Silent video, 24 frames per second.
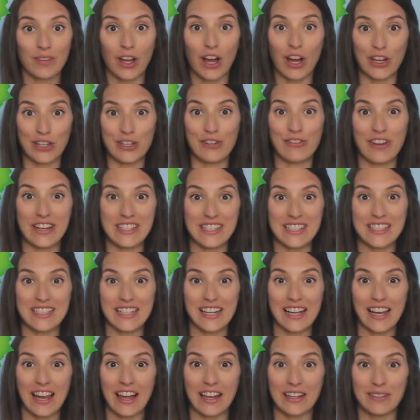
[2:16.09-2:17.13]
Are you ready to
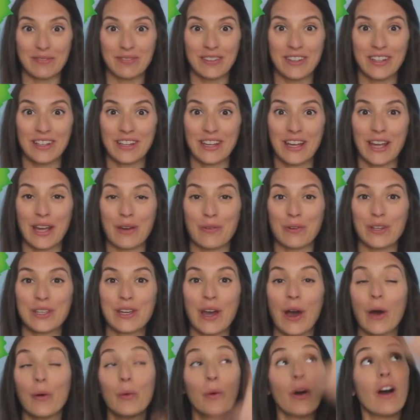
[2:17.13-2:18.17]
climb? Here we
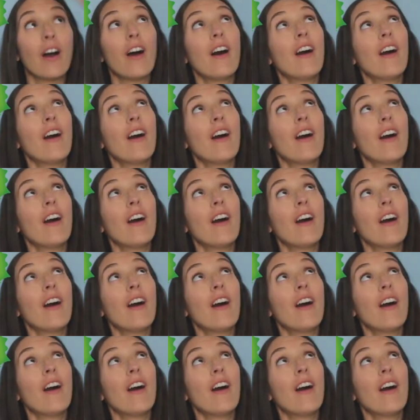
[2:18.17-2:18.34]
go.